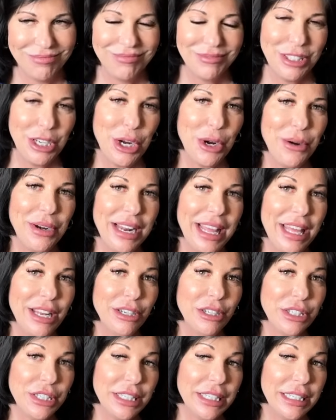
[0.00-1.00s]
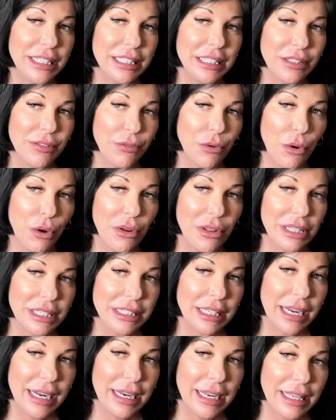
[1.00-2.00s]
current energies for the
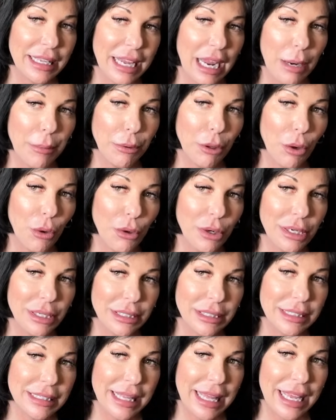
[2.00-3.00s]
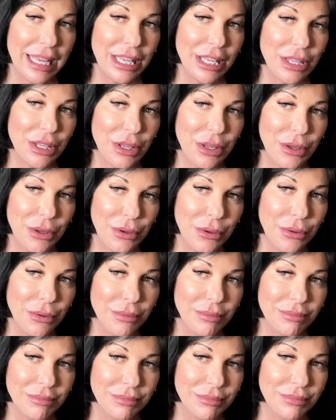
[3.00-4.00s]
sign of Capricorns. Thank you.
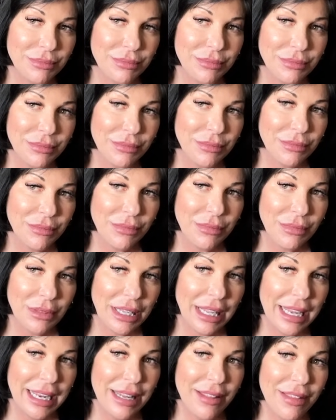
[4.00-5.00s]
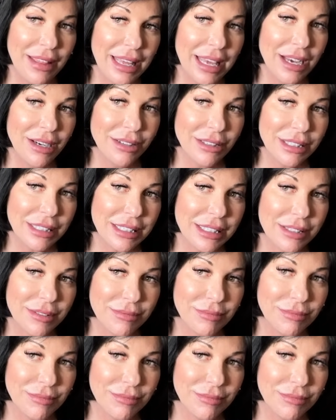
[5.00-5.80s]
Anything else?